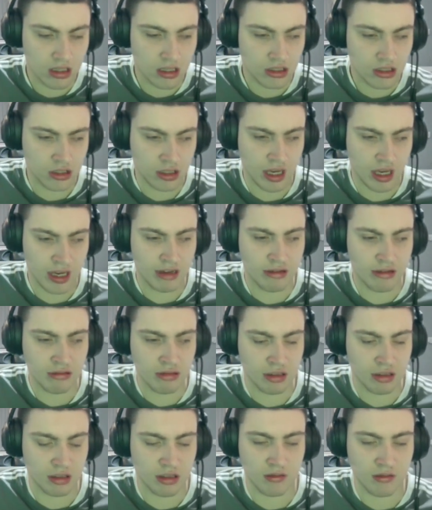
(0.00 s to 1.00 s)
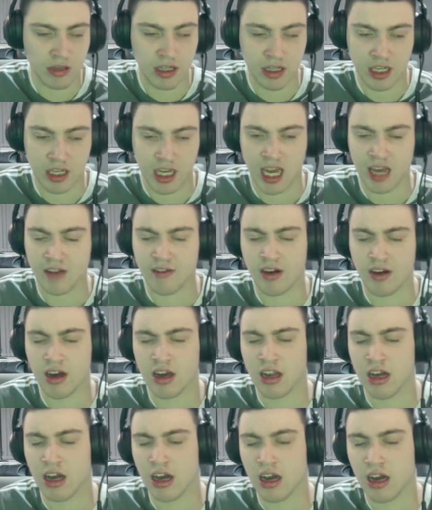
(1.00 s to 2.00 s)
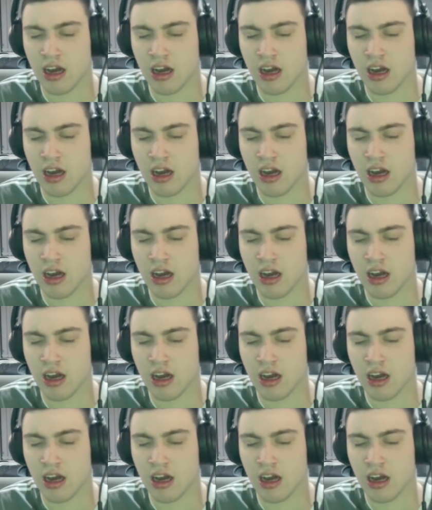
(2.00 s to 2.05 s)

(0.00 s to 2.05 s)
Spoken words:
Scales when he gave it,